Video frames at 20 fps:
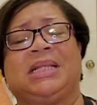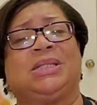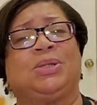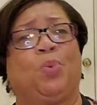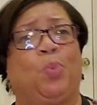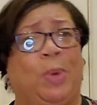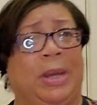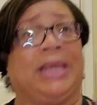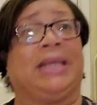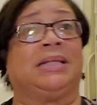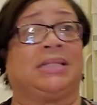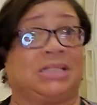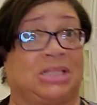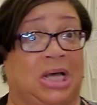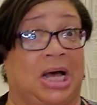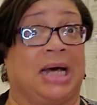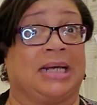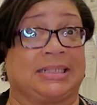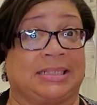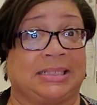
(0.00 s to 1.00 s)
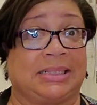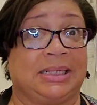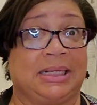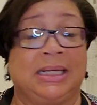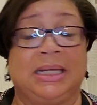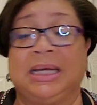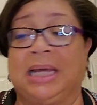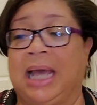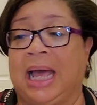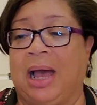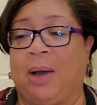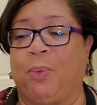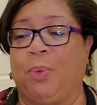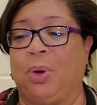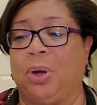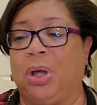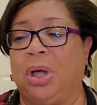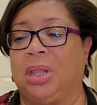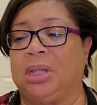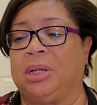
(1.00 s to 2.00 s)
wing sauce. I
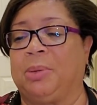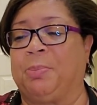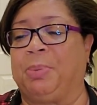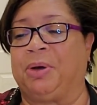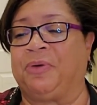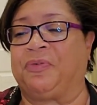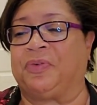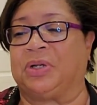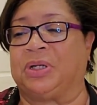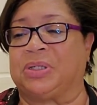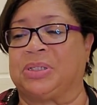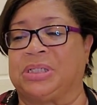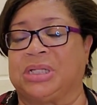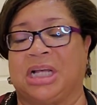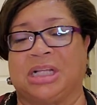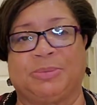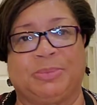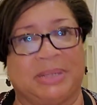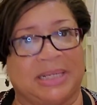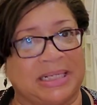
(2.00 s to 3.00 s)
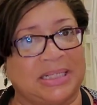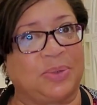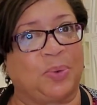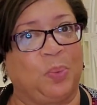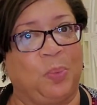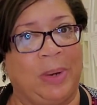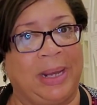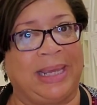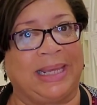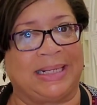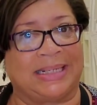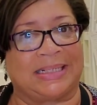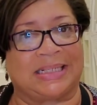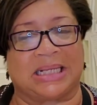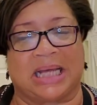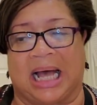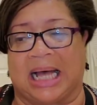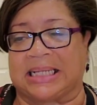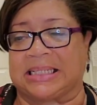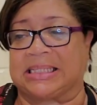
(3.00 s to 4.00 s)
won't call it a buffalo sauce, but it's a wing
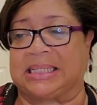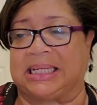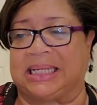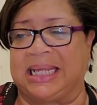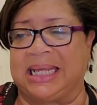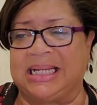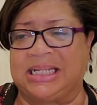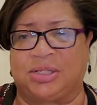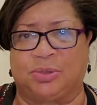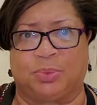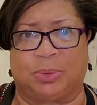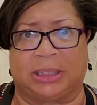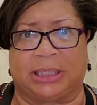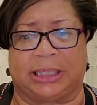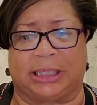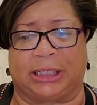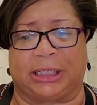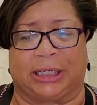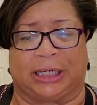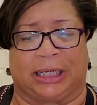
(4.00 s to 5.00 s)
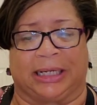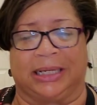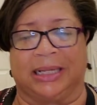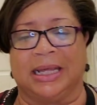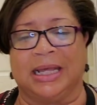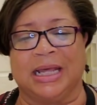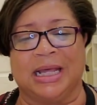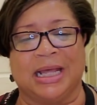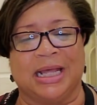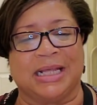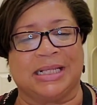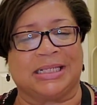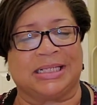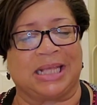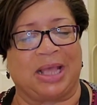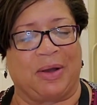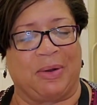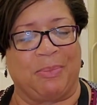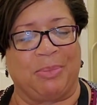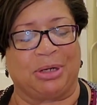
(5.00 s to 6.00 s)
sauce, and it's really good.
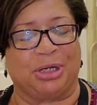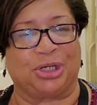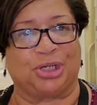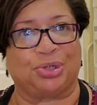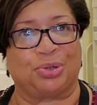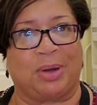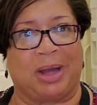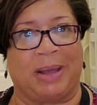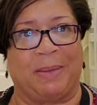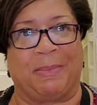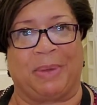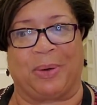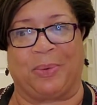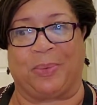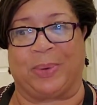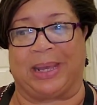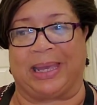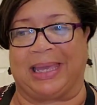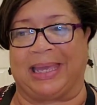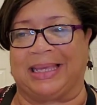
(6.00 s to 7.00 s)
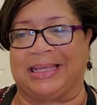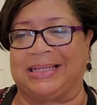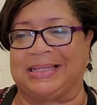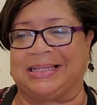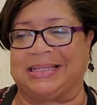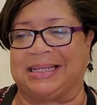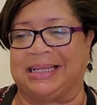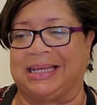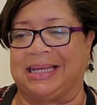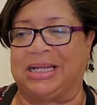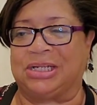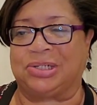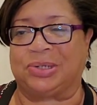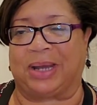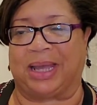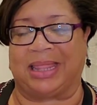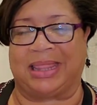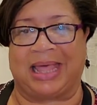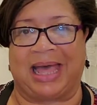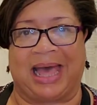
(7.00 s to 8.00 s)
So I'm gonna try my wings,
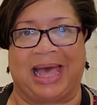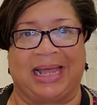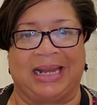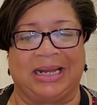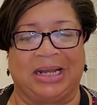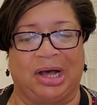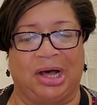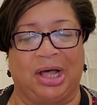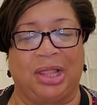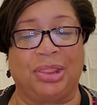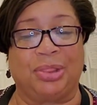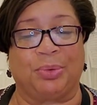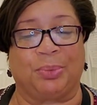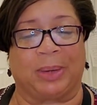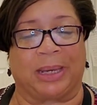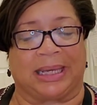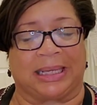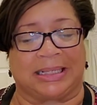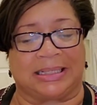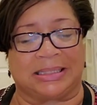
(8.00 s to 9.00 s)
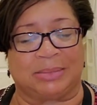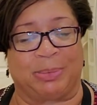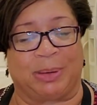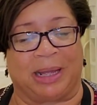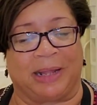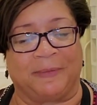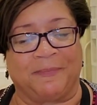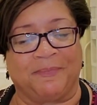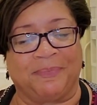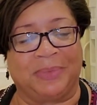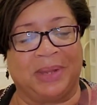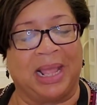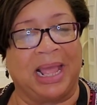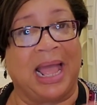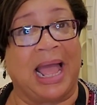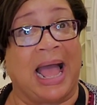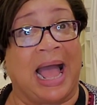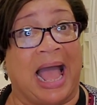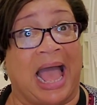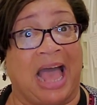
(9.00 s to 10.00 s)
try that on the wings, but
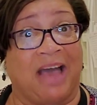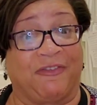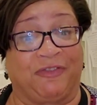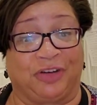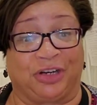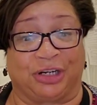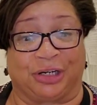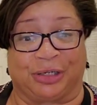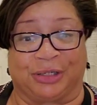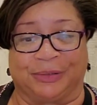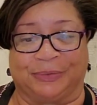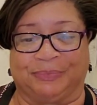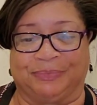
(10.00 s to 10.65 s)
after,